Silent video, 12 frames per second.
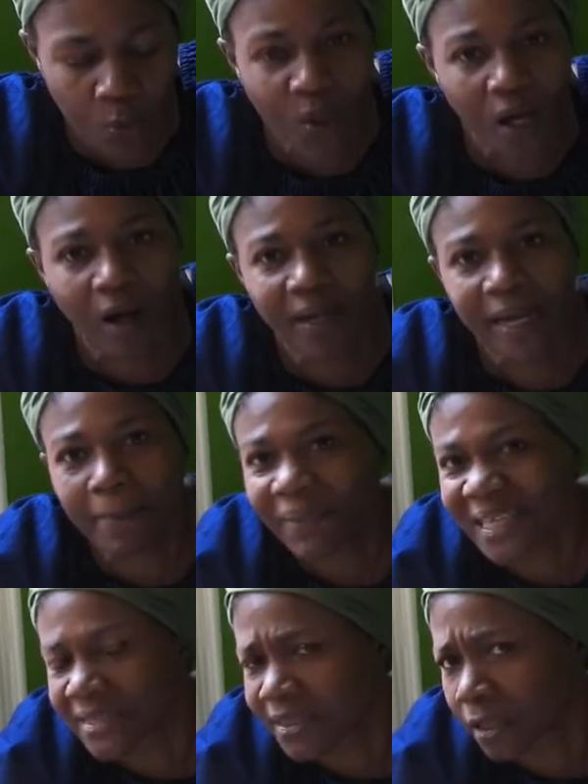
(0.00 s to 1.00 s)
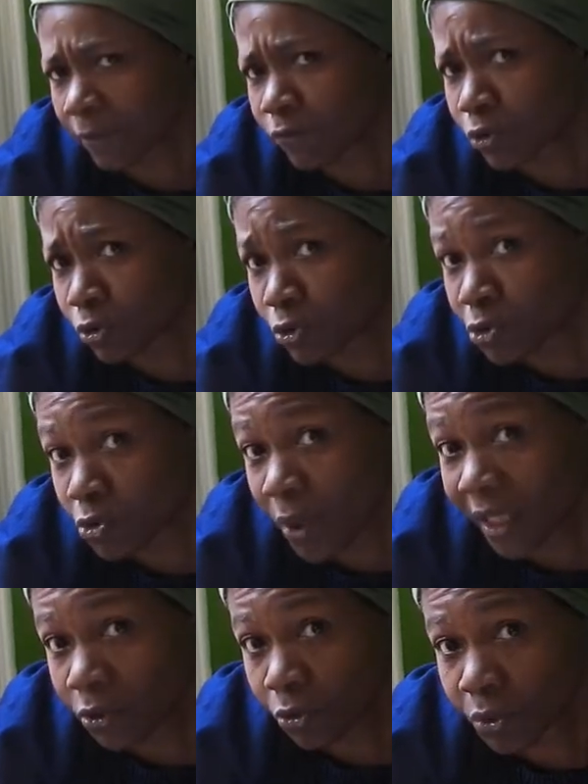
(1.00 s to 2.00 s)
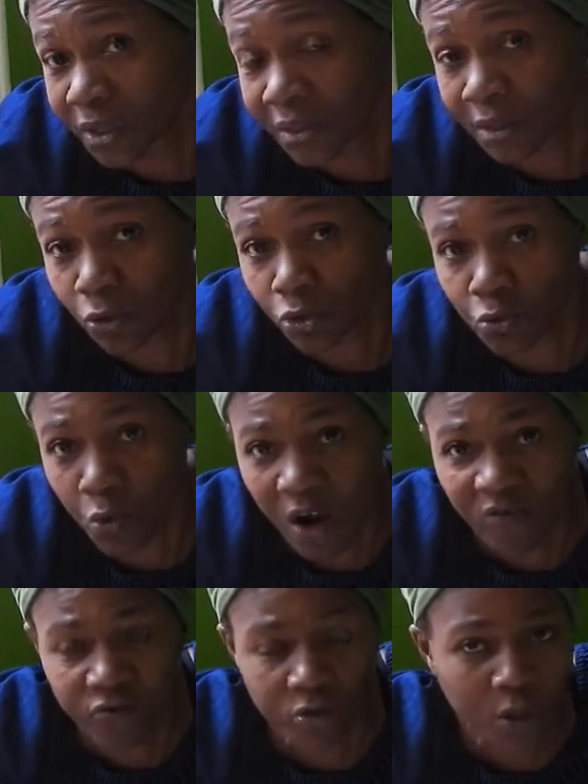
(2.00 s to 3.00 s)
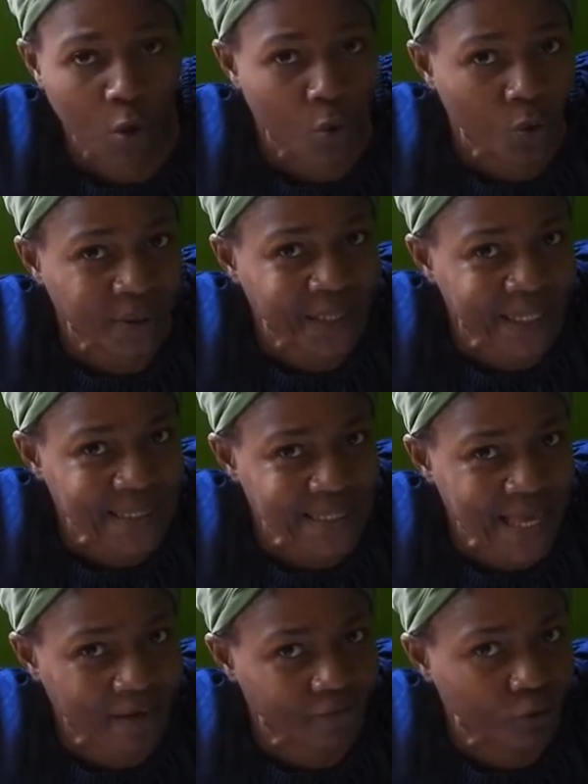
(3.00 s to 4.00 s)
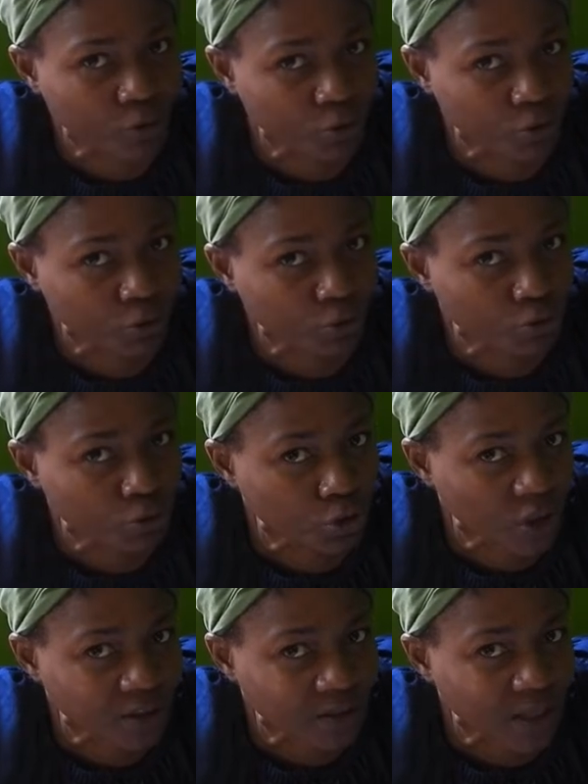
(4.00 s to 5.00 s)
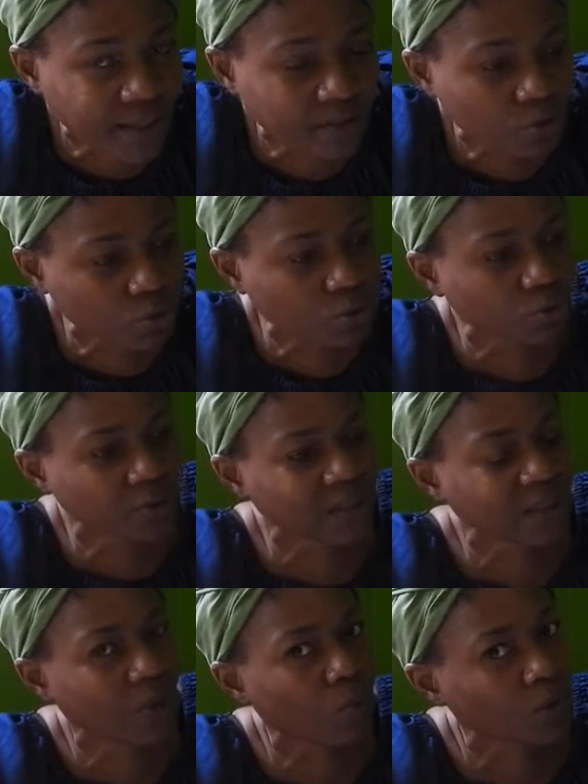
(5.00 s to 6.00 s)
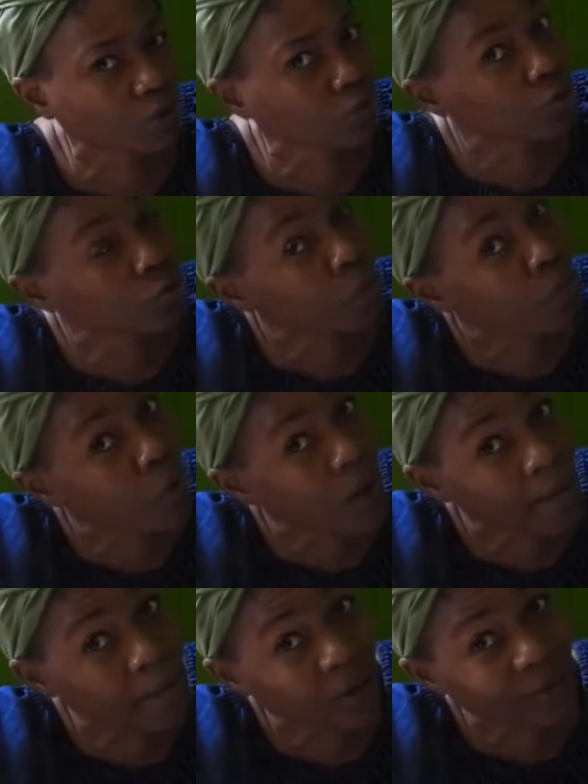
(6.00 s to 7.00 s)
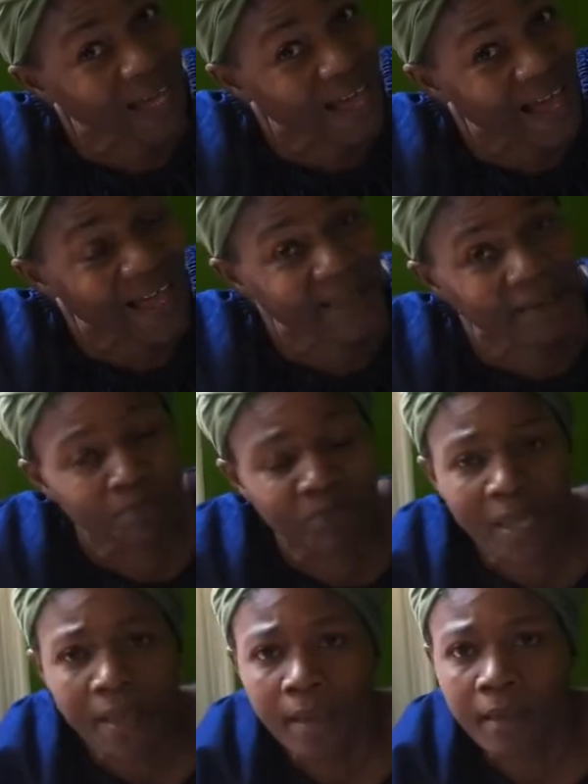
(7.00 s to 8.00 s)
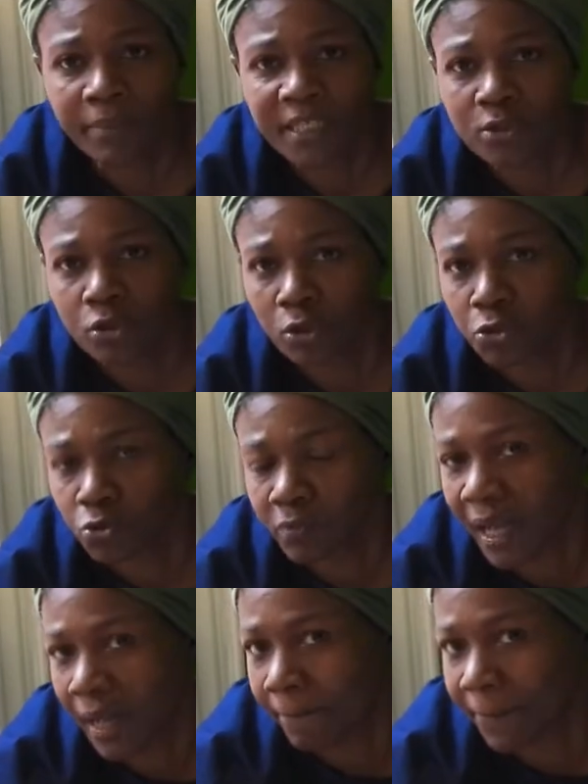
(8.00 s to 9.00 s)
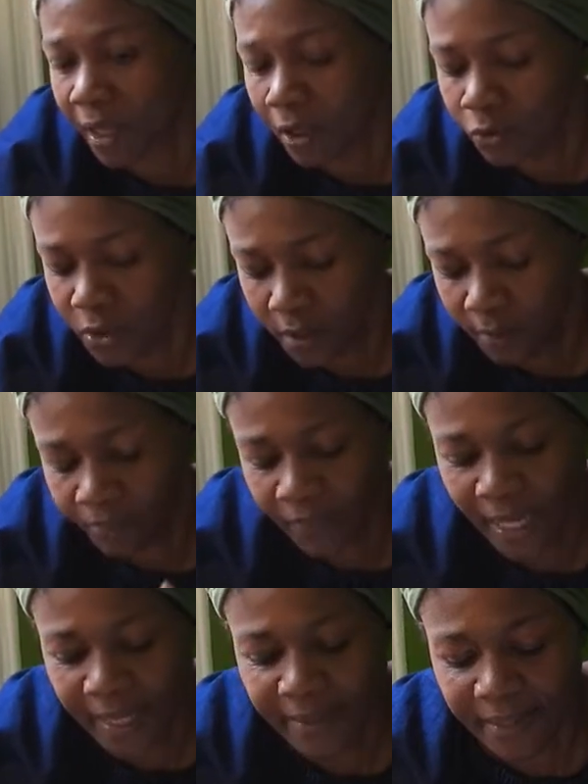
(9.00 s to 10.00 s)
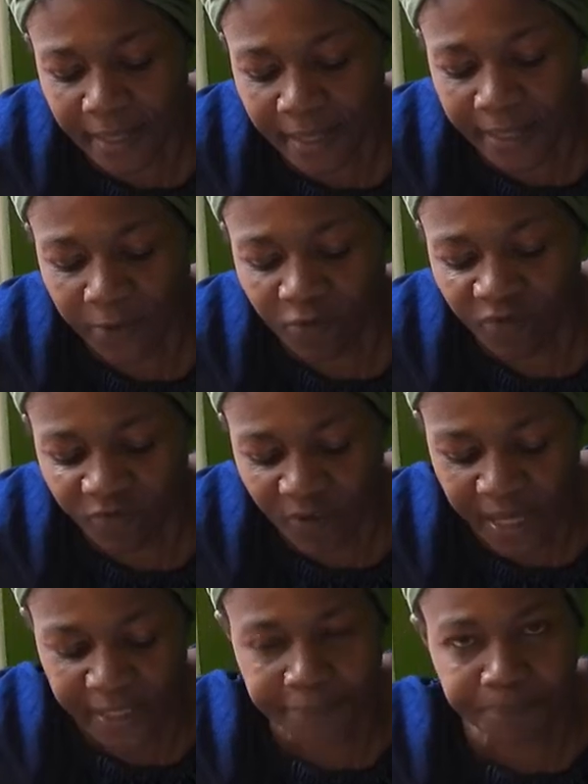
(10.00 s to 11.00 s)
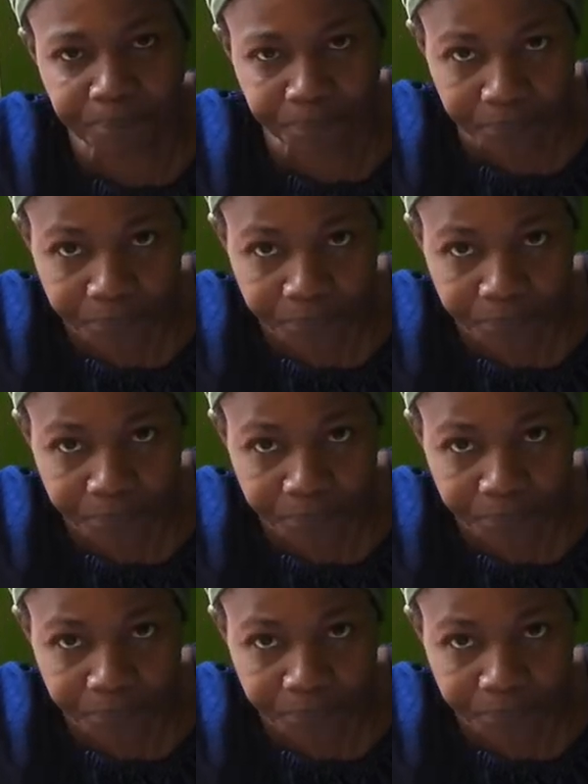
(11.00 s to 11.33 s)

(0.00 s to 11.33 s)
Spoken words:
We all are blessing up for those who are tuning into Rawfully Wholeness, and for those who just started to tune in and want to know more about the I. Please go to my about, and there you find